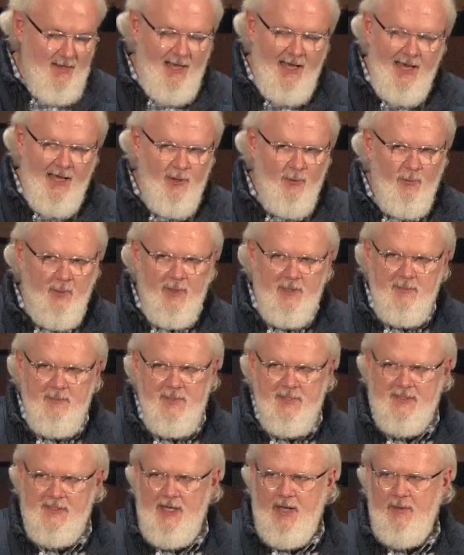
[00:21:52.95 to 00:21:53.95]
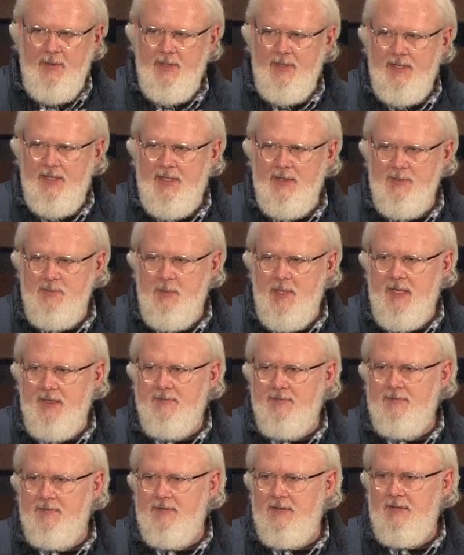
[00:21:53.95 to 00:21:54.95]
I don't want to miss out on God's
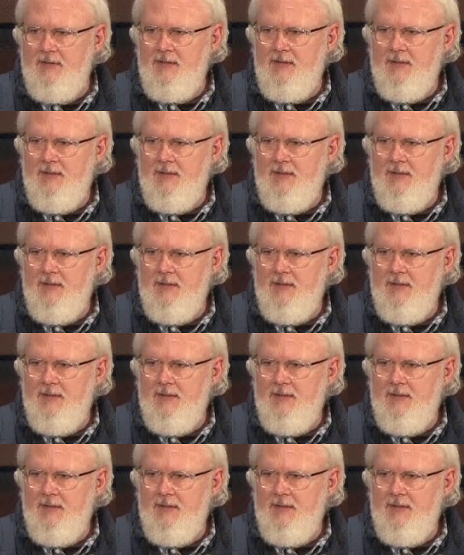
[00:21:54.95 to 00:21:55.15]
best.